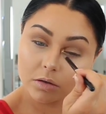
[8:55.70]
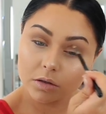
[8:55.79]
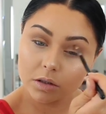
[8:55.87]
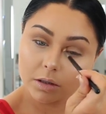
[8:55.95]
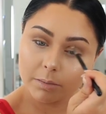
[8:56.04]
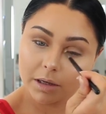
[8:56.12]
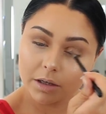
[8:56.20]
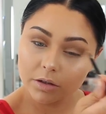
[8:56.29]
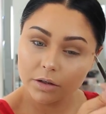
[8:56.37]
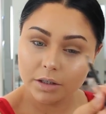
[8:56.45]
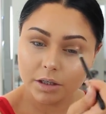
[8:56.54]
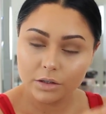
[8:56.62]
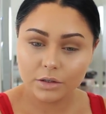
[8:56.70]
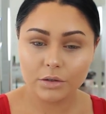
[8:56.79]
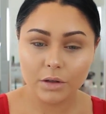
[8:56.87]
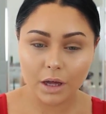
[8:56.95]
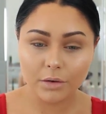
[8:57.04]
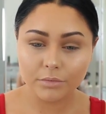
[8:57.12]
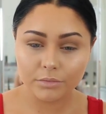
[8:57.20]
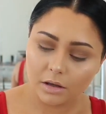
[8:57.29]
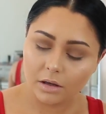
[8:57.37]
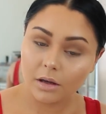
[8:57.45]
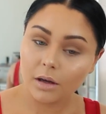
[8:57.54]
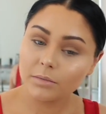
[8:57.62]
just to make sure it doesn't do that.
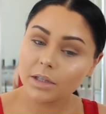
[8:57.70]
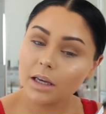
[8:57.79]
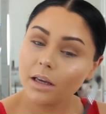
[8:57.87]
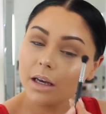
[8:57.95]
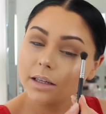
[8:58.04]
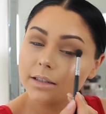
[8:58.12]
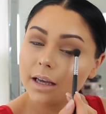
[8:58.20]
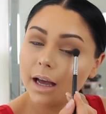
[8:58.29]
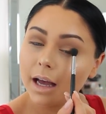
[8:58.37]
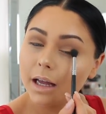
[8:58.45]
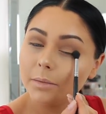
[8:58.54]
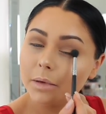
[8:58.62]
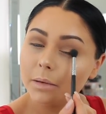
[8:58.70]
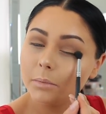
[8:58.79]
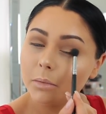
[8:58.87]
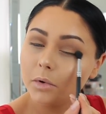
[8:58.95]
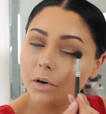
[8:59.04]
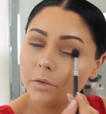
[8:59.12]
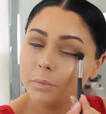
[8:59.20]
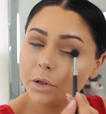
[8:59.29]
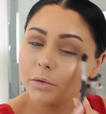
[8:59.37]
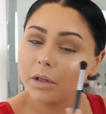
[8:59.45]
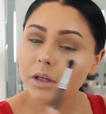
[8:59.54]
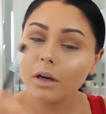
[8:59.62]
I'm taking a tad bit more
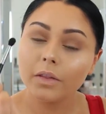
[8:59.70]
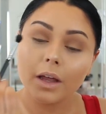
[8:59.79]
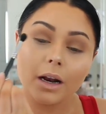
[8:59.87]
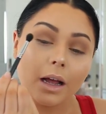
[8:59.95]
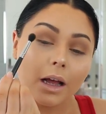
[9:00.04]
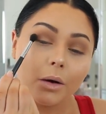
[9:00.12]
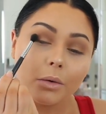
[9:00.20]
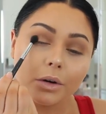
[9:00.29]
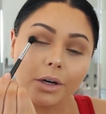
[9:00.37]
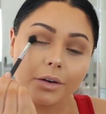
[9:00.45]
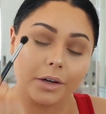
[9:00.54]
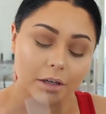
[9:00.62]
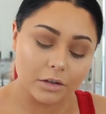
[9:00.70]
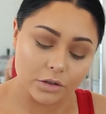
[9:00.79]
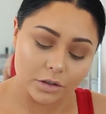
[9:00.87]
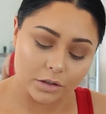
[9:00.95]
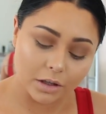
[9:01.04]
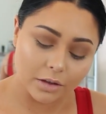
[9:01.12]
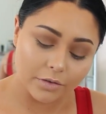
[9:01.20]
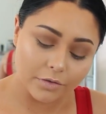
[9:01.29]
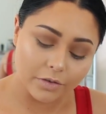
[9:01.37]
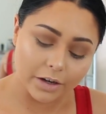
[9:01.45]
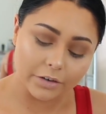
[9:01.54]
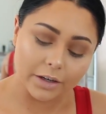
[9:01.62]
pukey on that outer area, just on the
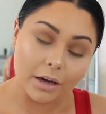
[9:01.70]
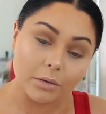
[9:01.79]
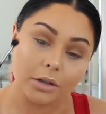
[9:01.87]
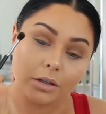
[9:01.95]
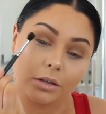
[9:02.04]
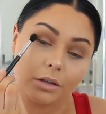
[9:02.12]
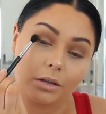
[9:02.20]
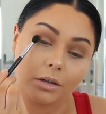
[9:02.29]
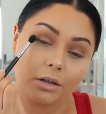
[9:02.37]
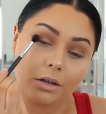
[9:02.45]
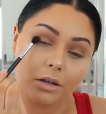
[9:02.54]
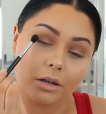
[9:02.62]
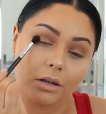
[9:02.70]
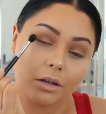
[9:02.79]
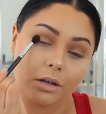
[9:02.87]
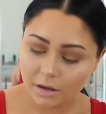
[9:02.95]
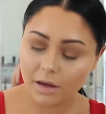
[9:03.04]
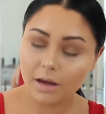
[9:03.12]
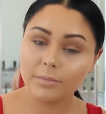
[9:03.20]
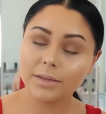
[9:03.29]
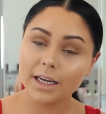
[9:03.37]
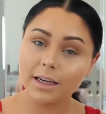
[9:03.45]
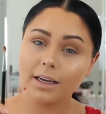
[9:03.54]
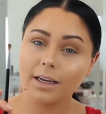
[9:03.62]
very outer. I'm
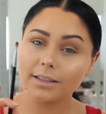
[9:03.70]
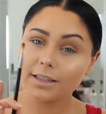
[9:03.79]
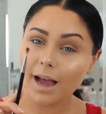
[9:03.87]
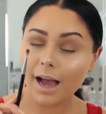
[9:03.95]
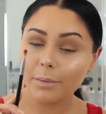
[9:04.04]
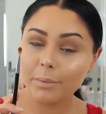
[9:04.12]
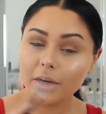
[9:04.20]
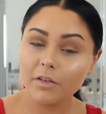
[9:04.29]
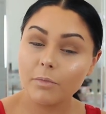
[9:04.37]
taking a tad bit